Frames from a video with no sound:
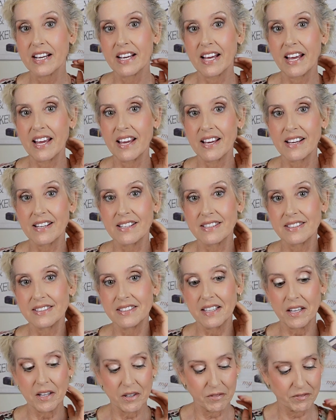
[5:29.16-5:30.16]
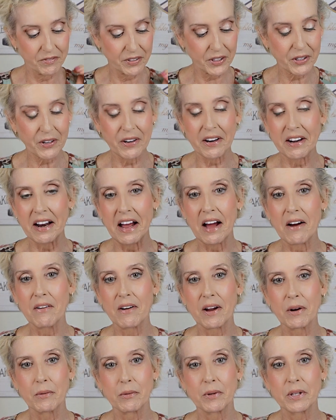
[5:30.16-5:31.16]
and figure out how
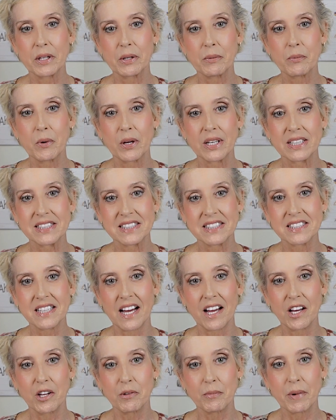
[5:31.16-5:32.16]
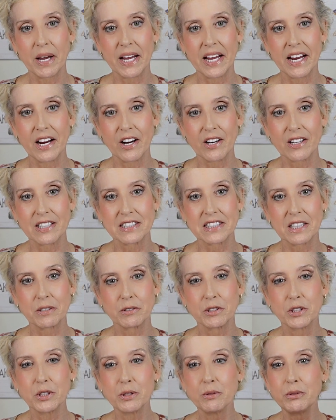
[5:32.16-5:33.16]
I really want to style my hair, because I
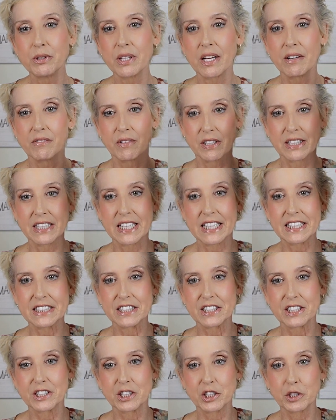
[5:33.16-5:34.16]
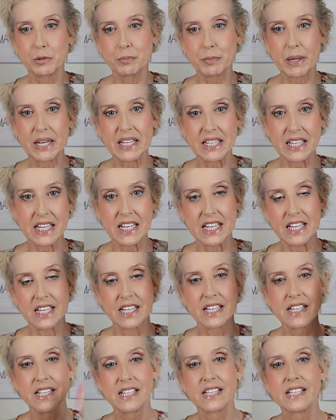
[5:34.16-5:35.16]
do love a nice spiky
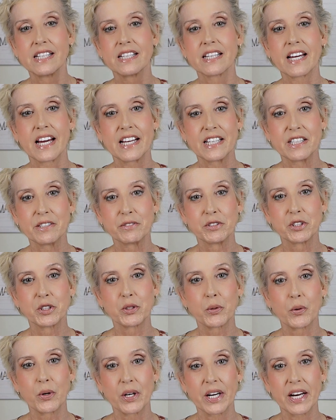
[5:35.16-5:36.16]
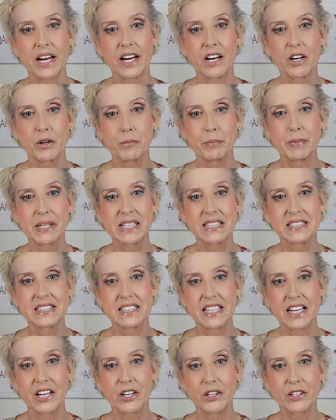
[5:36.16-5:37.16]
kind of short hair
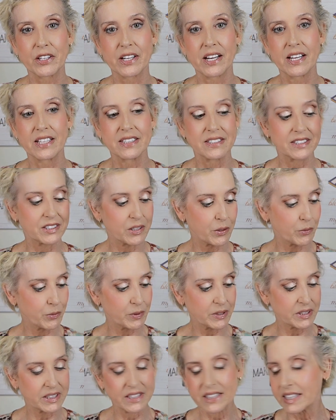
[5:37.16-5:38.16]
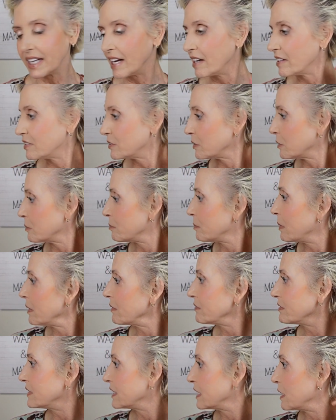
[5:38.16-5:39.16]
pixie haircut. So we'll see. I sort of
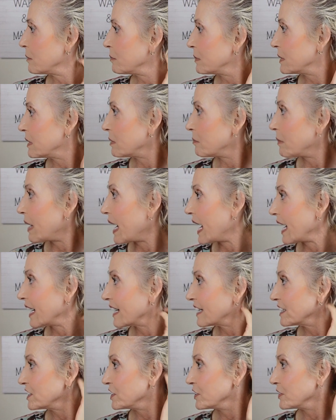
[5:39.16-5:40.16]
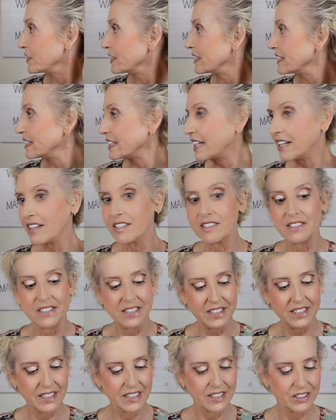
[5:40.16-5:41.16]
puffed it up in the back, as you can tell.
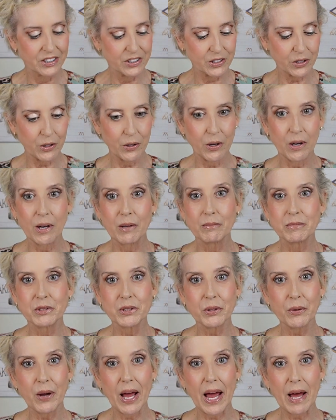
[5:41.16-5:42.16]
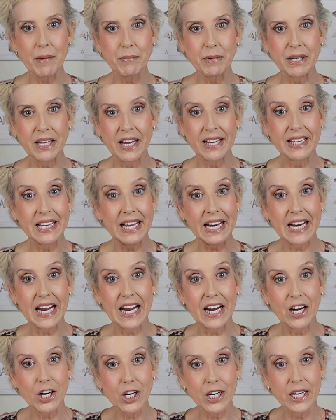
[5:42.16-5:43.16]
So I'm so happy I get
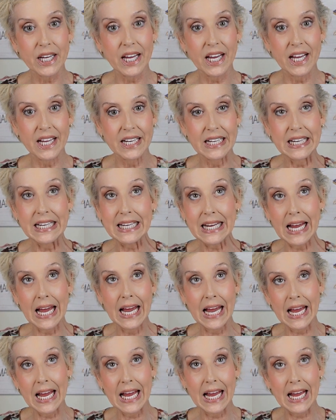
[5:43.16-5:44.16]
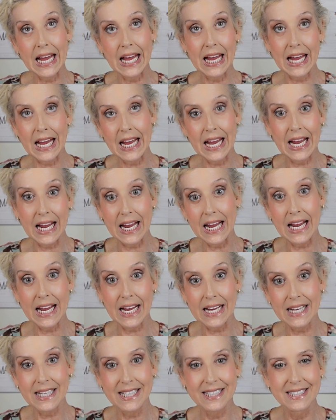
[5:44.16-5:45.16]
hair again.
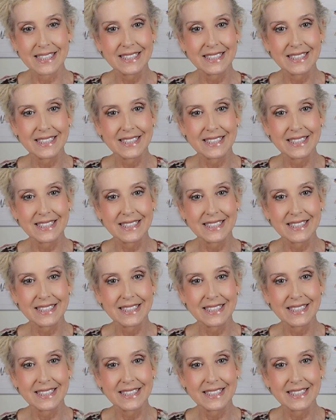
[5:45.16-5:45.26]
Yay!